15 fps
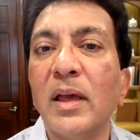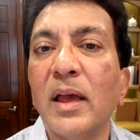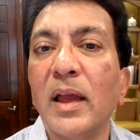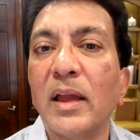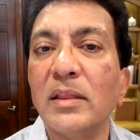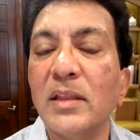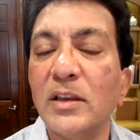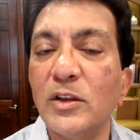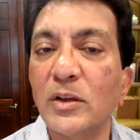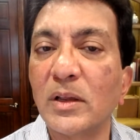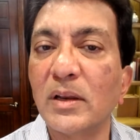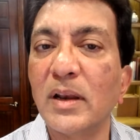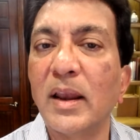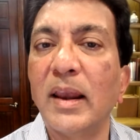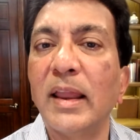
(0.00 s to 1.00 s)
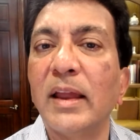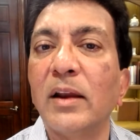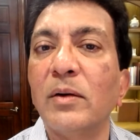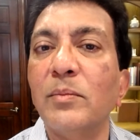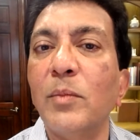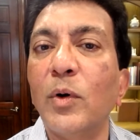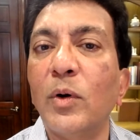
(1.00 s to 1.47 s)
and then you can layer
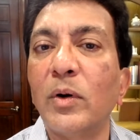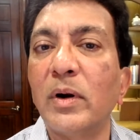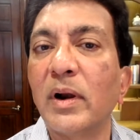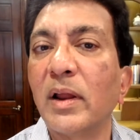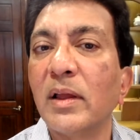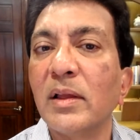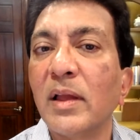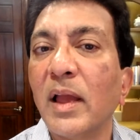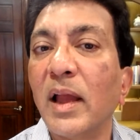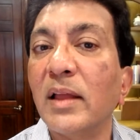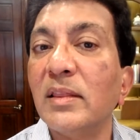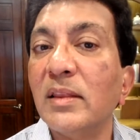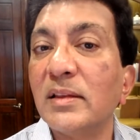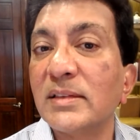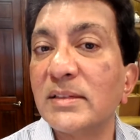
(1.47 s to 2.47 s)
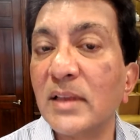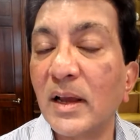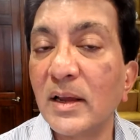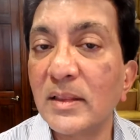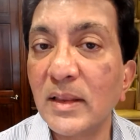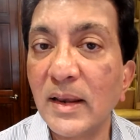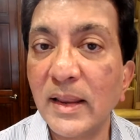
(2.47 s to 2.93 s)
more, and the
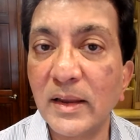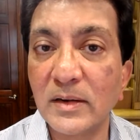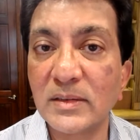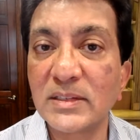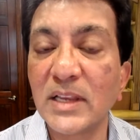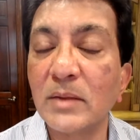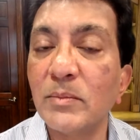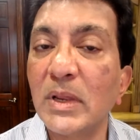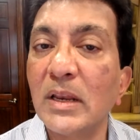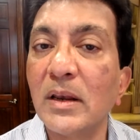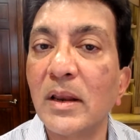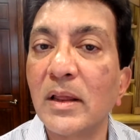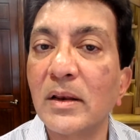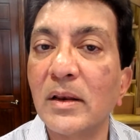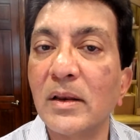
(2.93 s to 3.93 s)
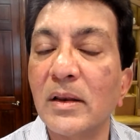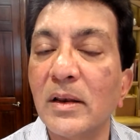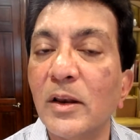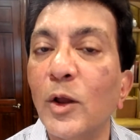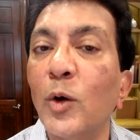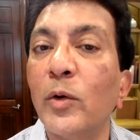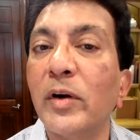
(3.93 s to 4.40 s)
other layers can be
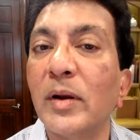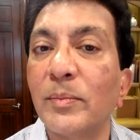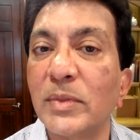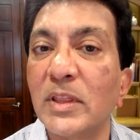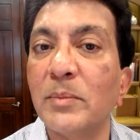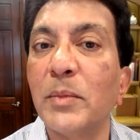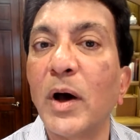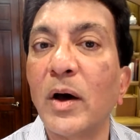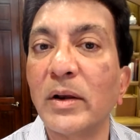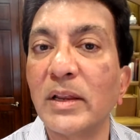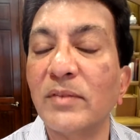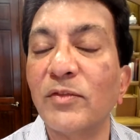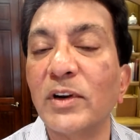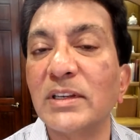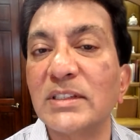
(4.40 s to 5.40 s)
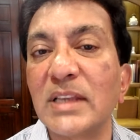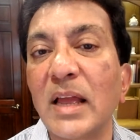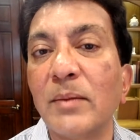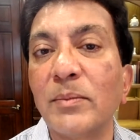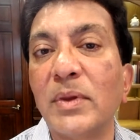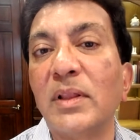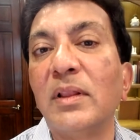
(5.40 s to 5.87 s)
lower up the body. For
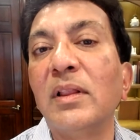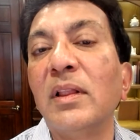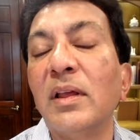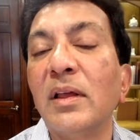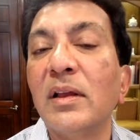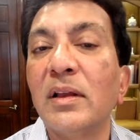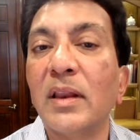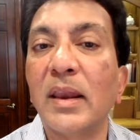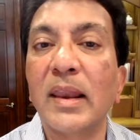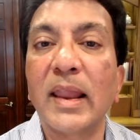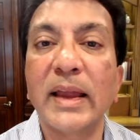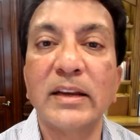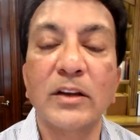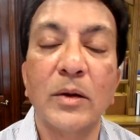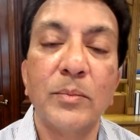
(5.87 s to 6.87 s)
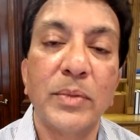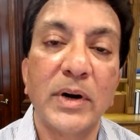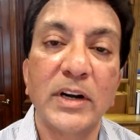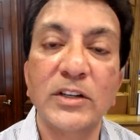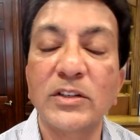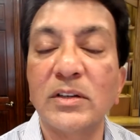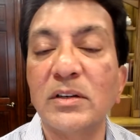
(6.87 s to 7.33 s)
example, light
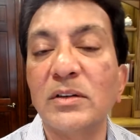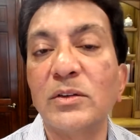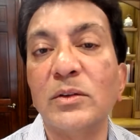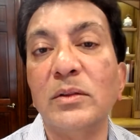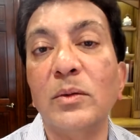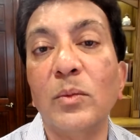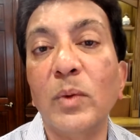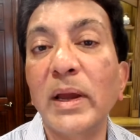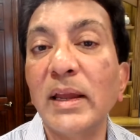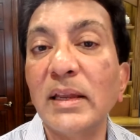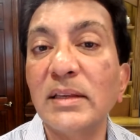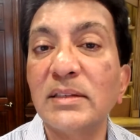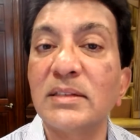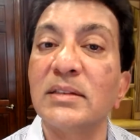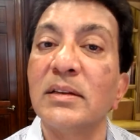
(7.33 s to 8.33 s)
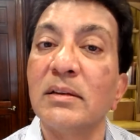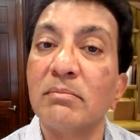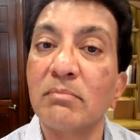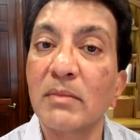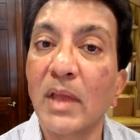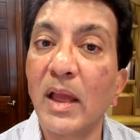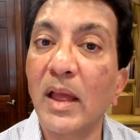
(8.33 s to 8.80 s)
compression to the waist,
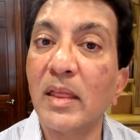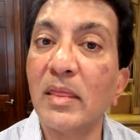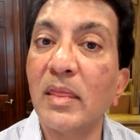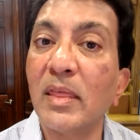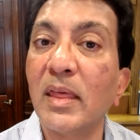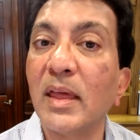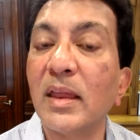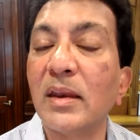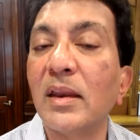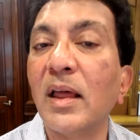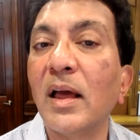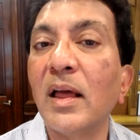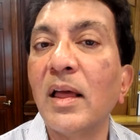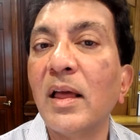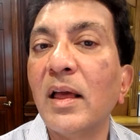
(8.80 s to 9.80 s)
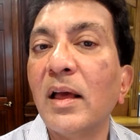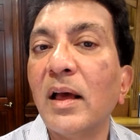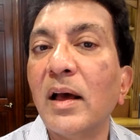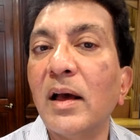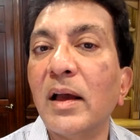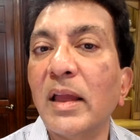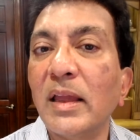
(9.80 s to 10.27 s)
and then
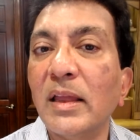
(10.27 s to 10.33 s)
a